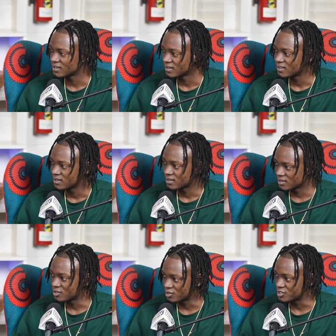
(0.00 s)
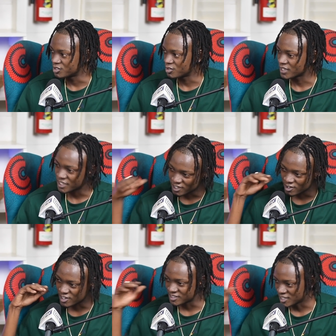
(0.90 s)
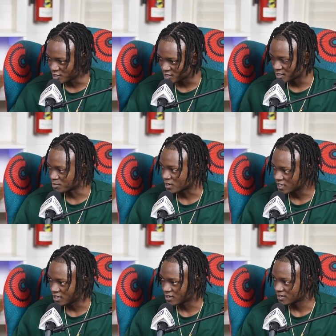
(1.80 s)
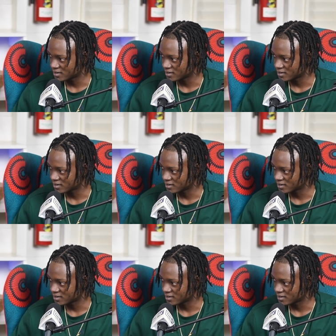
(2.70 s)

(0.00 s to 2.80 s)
Mm. No joke, get across the lyrics them clearer.